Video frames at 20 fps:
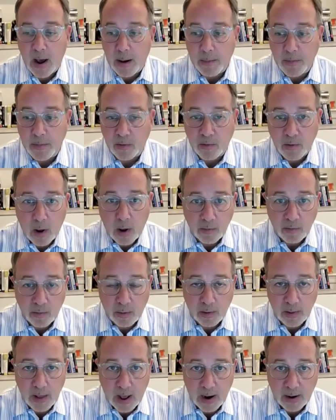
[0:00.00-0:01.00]
there's
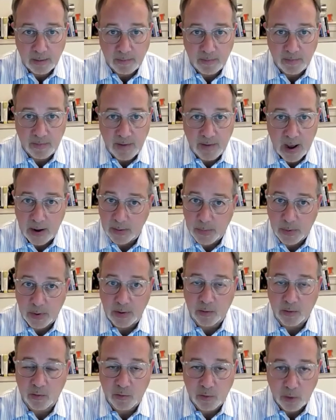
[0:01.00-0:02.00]
also a lot of valuable
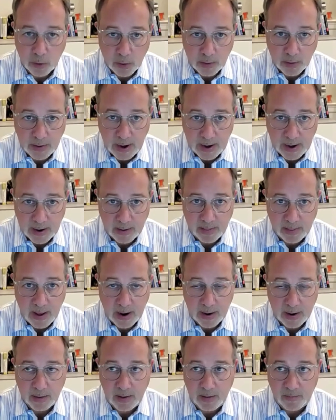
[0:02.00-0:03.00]
external data
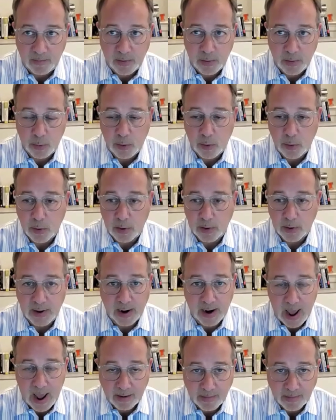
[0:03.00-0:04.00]
that if you could
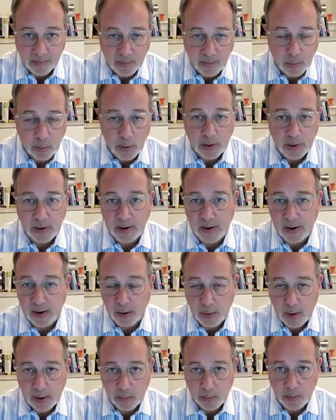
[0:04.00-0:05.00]
get access to it and
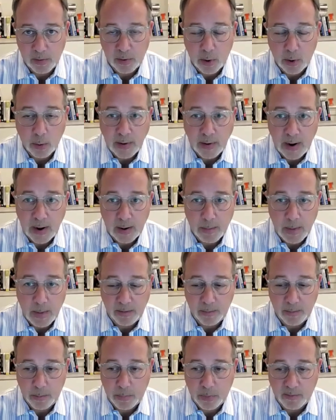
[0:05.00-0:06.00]
integrate it with your own data
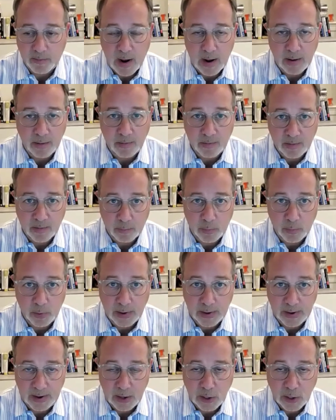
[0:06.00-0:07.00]
might provide some
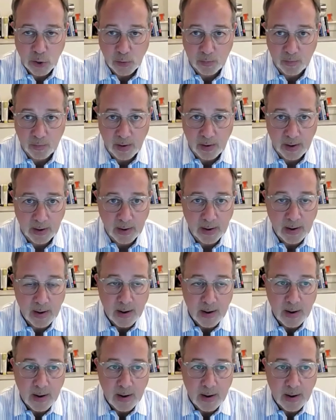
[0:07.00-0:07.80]
really interesting